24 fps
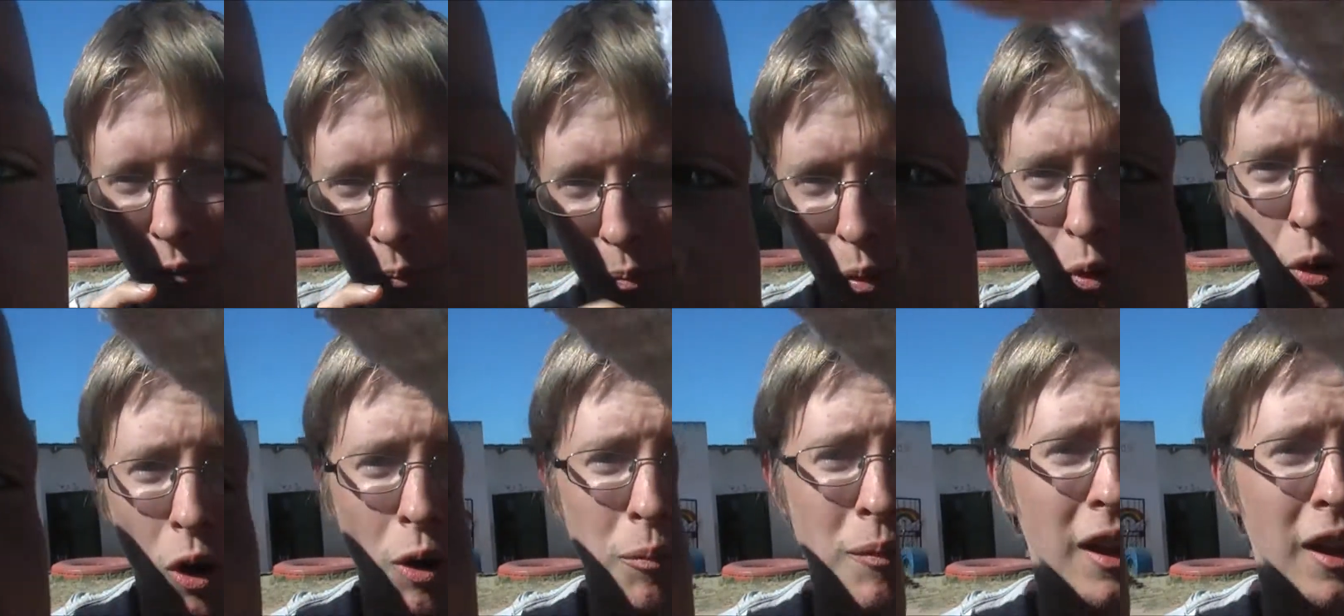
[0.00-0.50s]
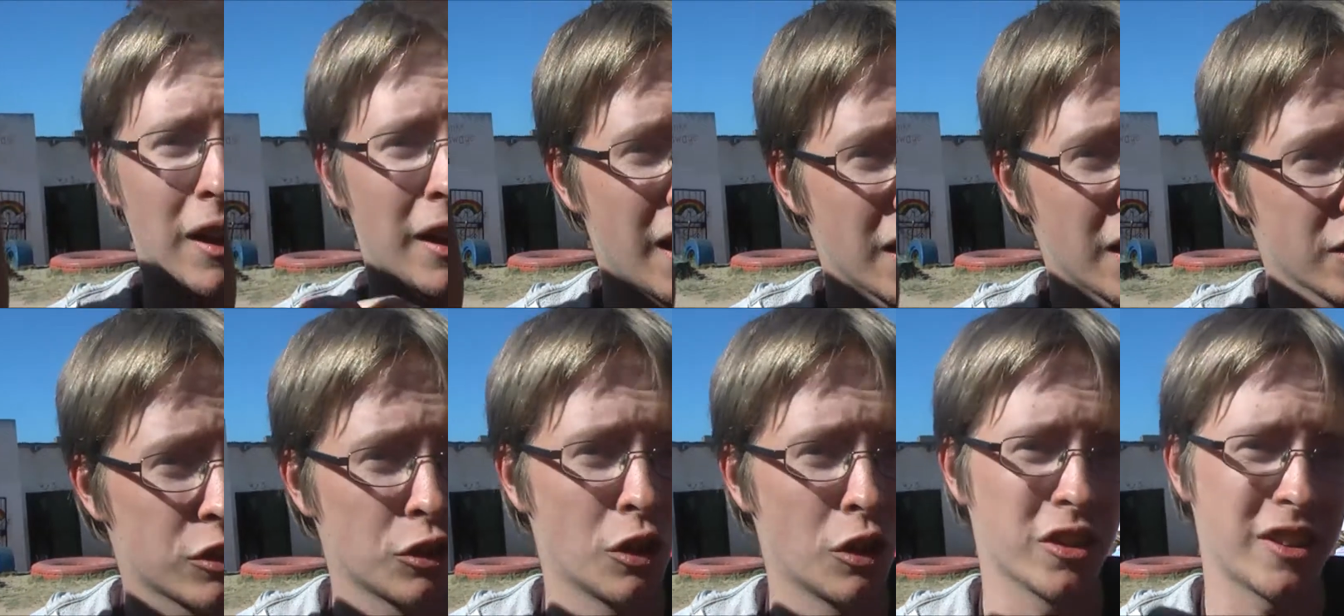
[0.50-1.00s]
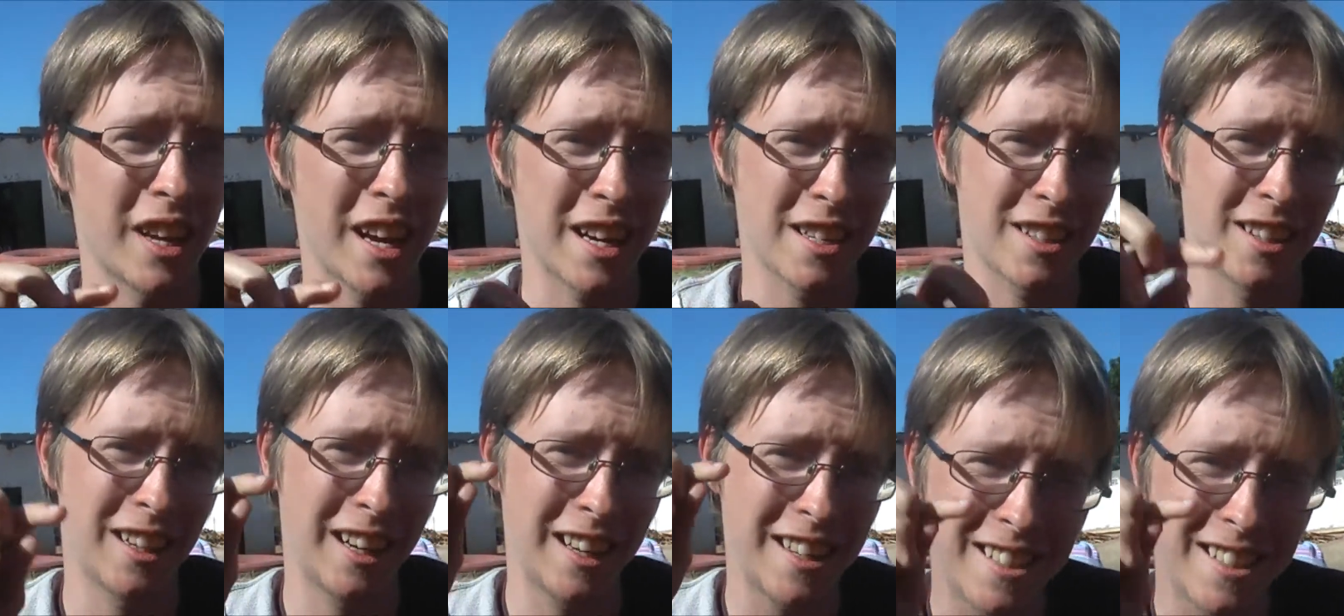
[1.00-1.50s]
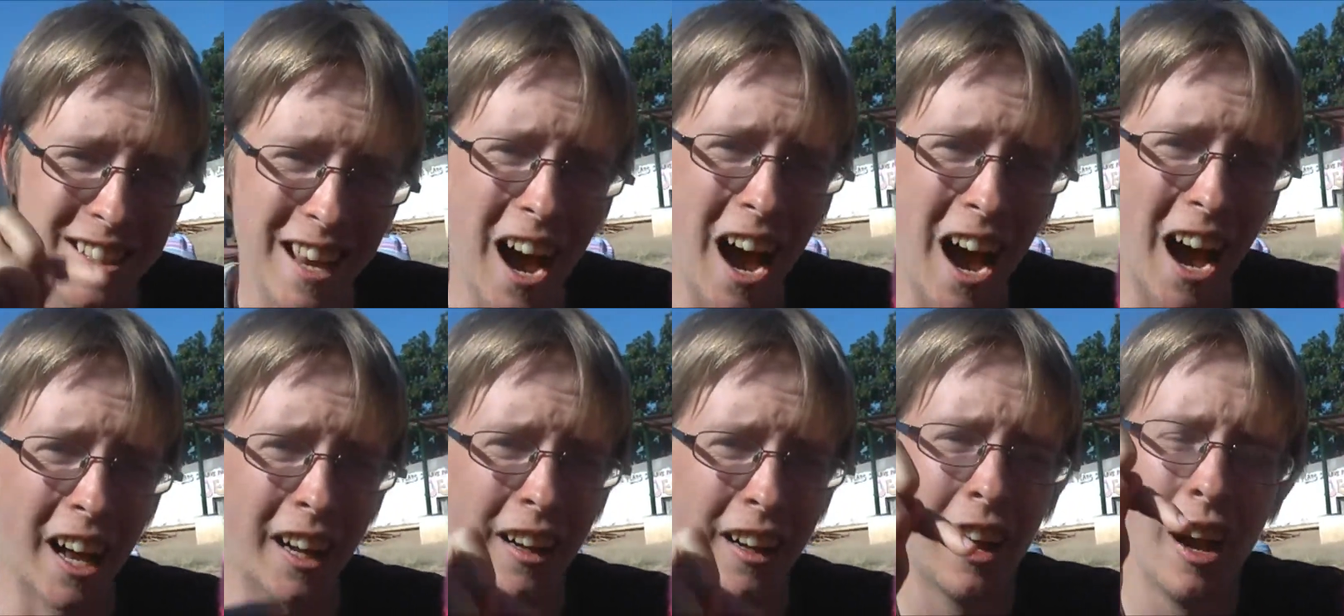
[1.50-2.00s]
poor man Lazarus actually
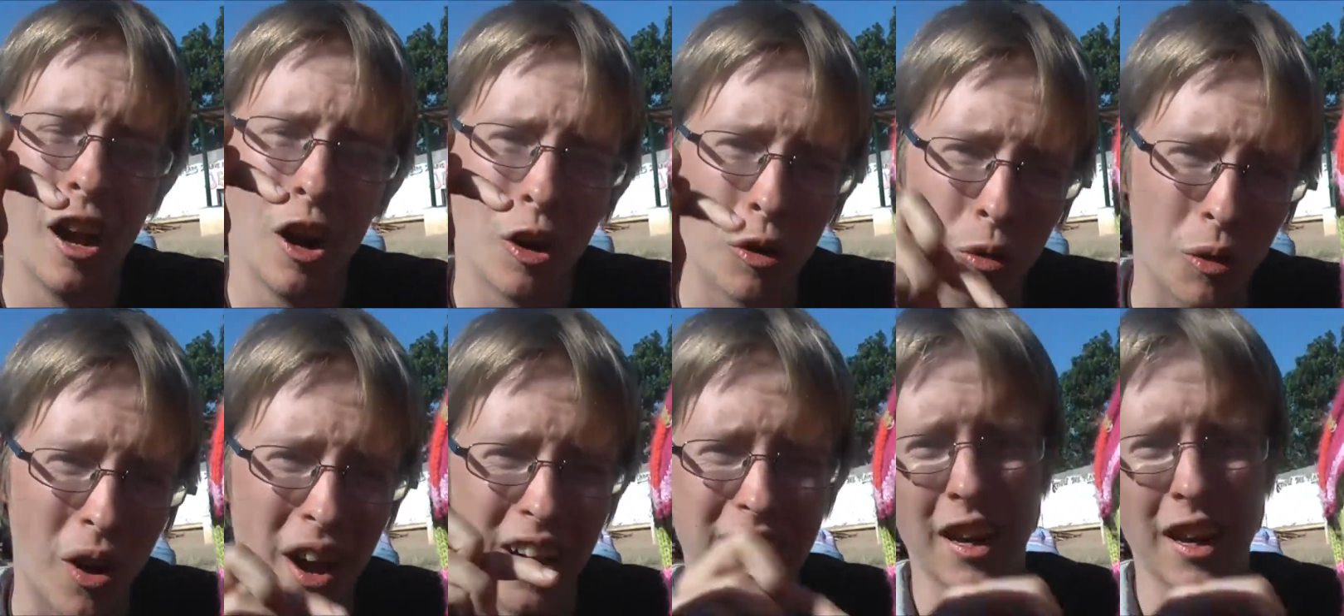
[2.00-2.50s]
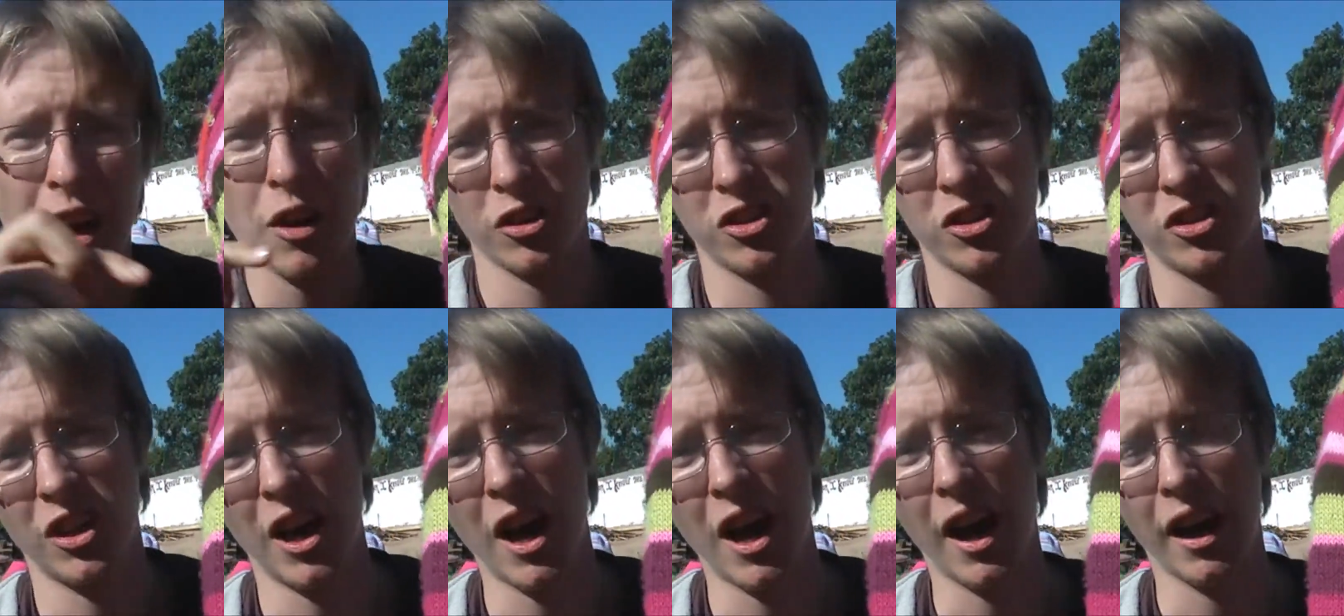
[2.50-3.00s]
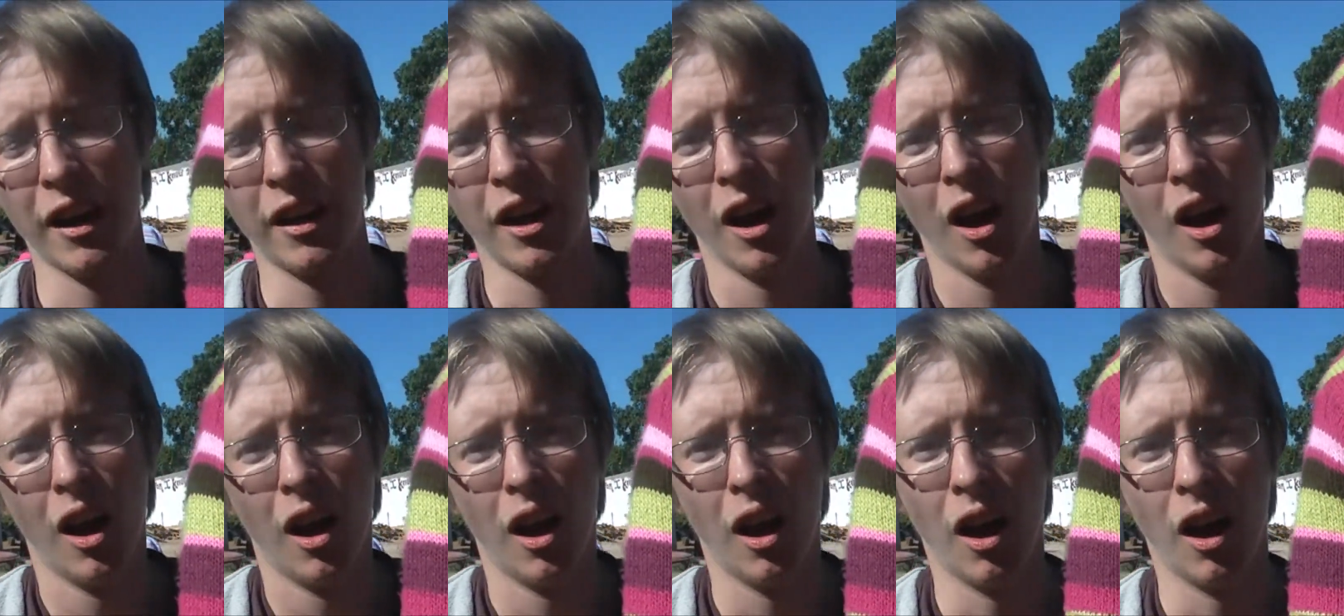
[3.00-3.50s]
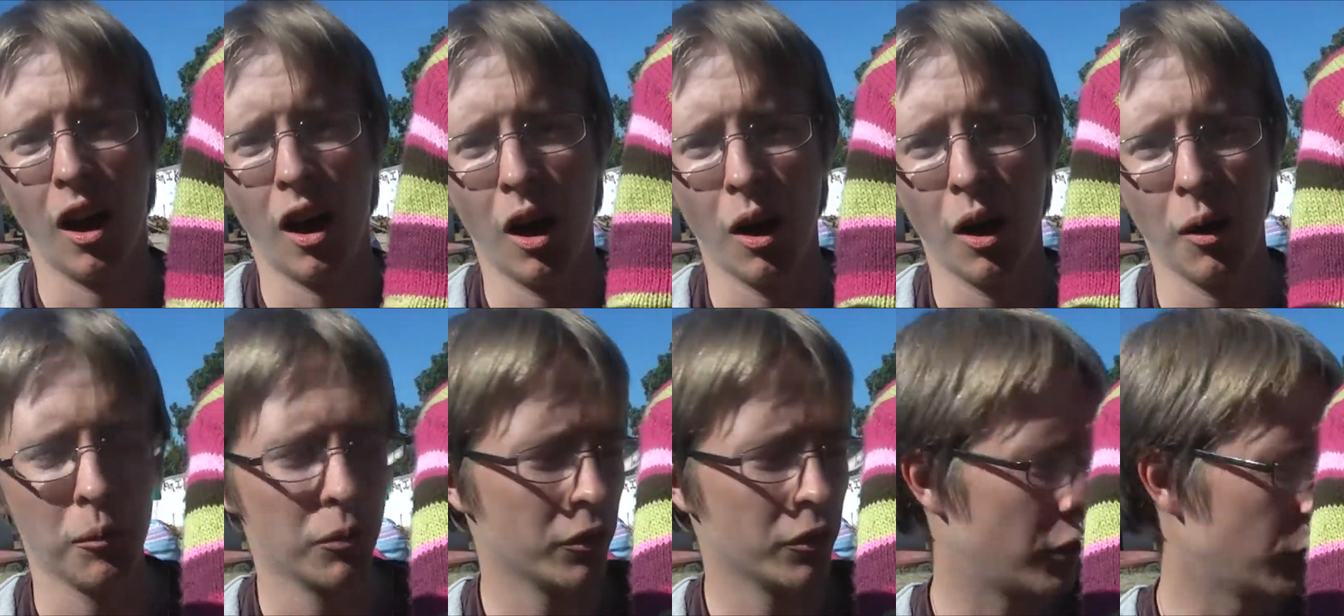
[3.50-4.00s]
died right outside
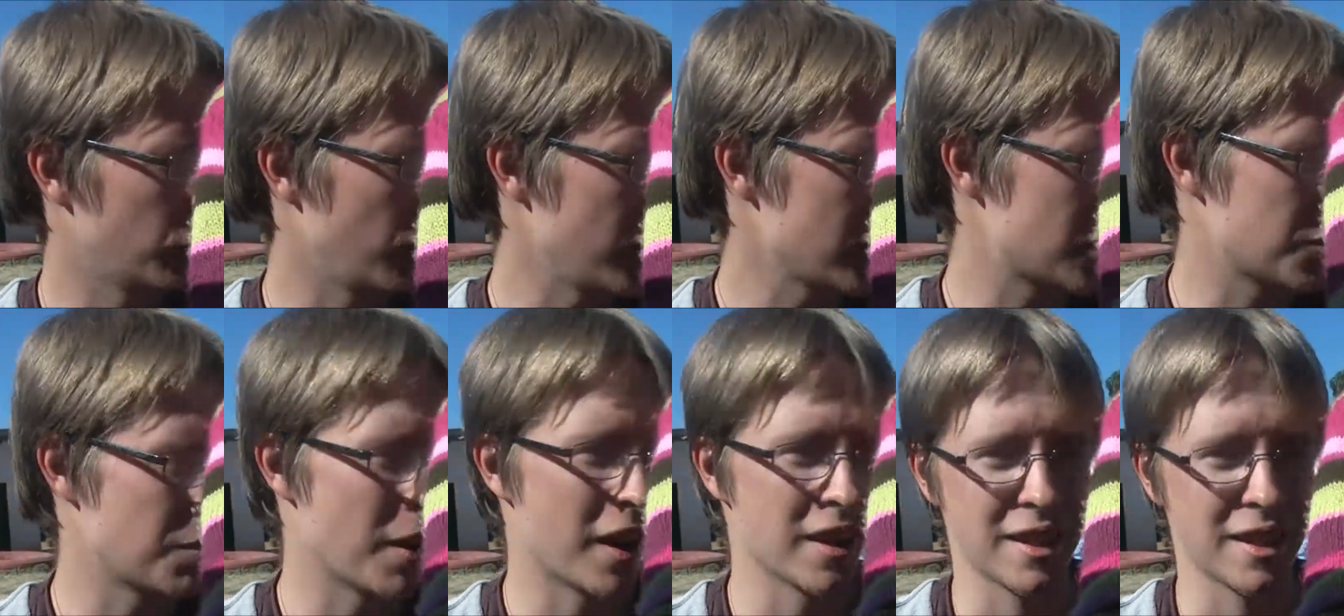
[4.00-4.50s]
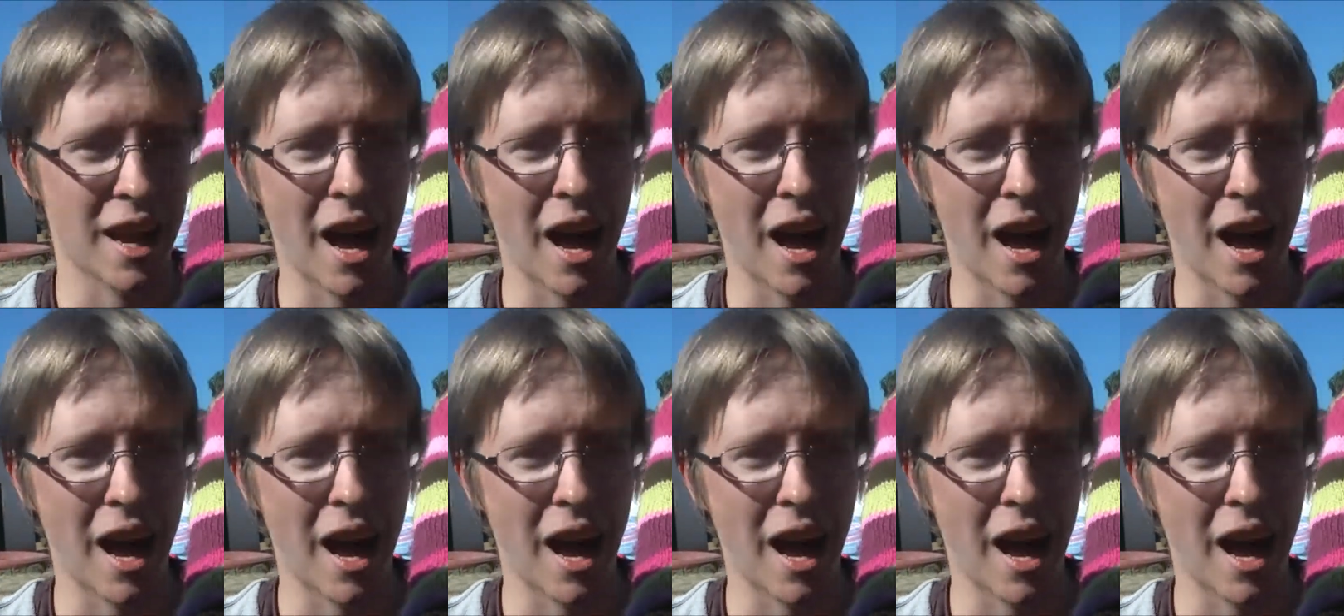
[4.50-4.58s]
his